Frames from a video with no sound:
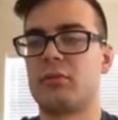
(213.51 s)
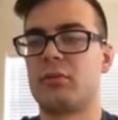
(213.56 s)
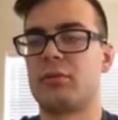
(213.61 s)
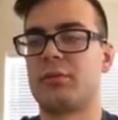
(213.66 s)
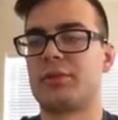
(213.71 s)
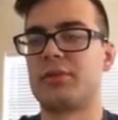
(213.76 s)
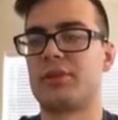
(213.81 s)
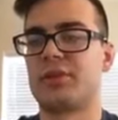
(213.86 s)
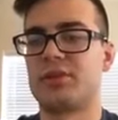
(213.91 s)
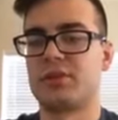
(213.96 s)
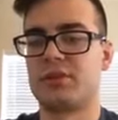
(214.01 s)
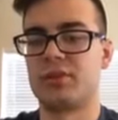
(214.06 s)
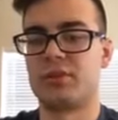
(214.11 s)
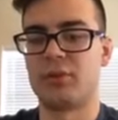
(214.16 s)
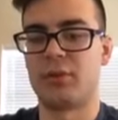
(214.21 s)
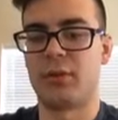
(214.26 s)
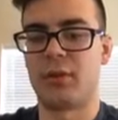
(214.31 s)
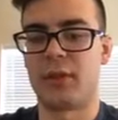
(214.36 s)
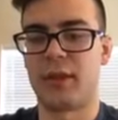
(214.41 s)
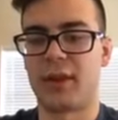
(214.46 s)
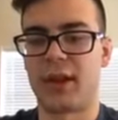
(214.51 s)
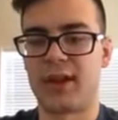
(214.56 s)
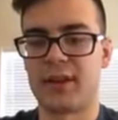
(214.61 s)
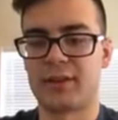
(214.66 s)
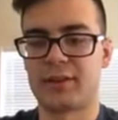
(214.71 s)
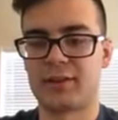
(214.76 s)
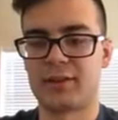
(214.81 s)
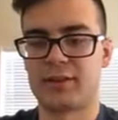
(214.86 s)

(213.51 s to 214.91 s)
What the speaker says: We'll just do that.